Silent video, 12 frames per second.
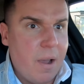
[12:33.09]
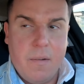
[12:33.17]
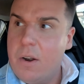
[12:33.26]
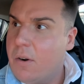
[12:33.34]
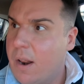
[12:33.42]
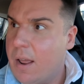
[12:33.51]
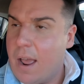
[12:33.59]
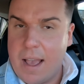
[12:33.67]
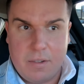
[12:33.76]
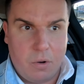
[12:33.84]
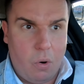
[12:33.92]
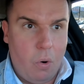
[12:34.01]
My internet
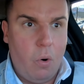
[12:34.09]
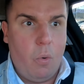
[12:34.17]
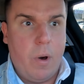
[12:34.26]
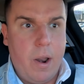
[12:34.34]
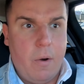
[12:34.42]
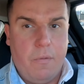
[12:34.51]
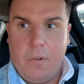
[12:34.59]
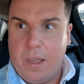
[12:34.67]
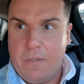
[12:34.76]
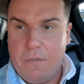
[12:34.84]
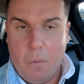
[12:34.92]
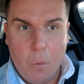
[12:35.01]
as a whole went out for
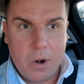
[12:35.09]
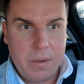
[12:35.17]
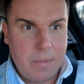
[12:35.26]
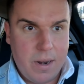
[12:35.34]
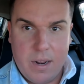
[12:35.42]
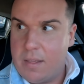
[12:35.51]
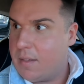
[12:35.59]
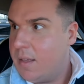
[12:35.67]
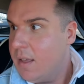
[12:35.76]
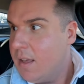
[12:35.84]
like forty minutes.